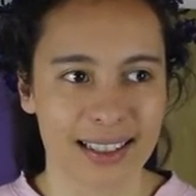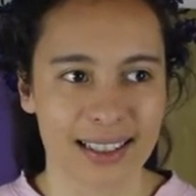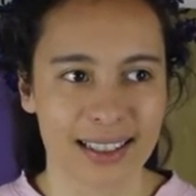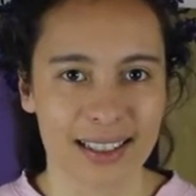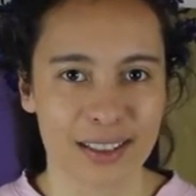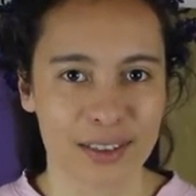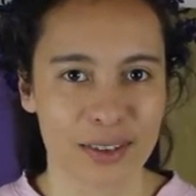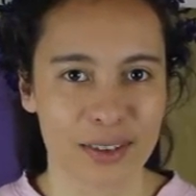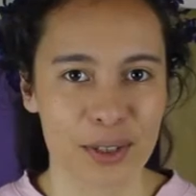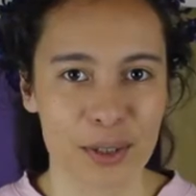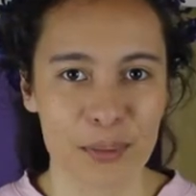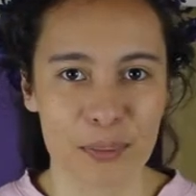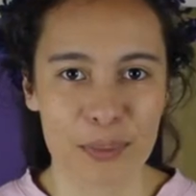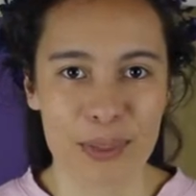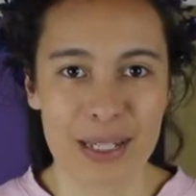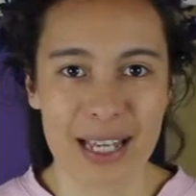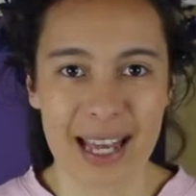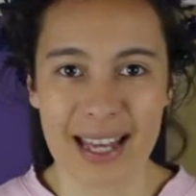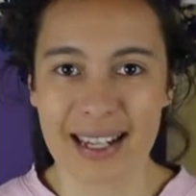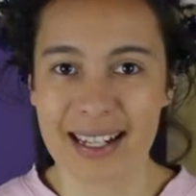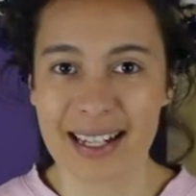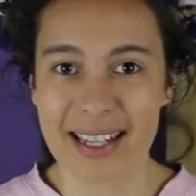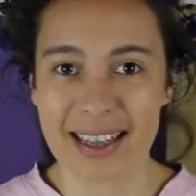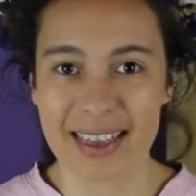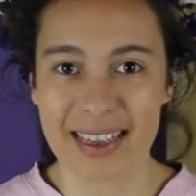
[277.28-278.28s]
it could be
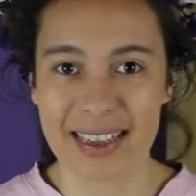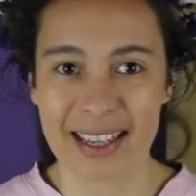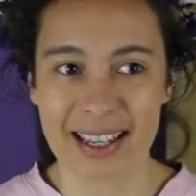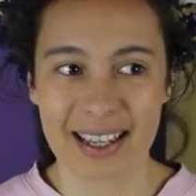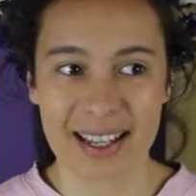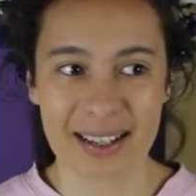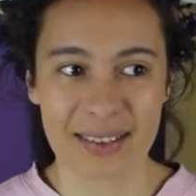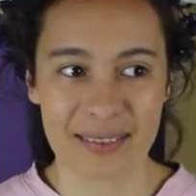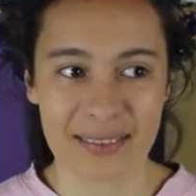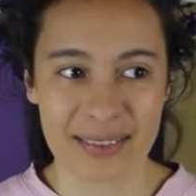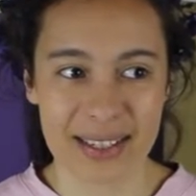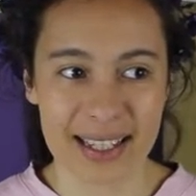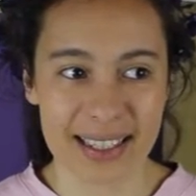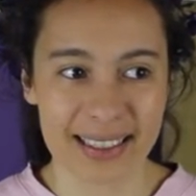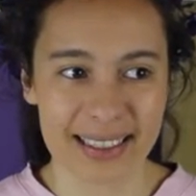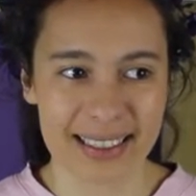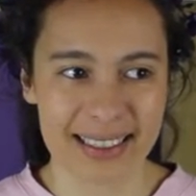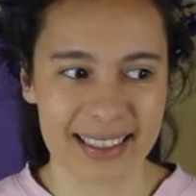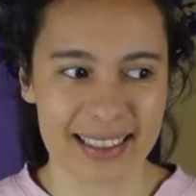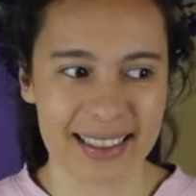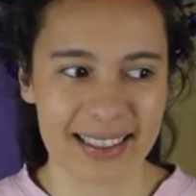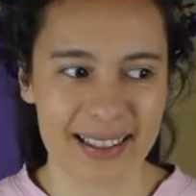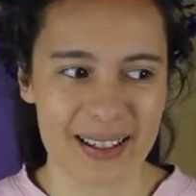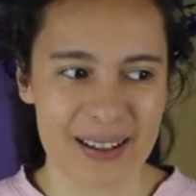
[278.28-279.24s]
anything, really.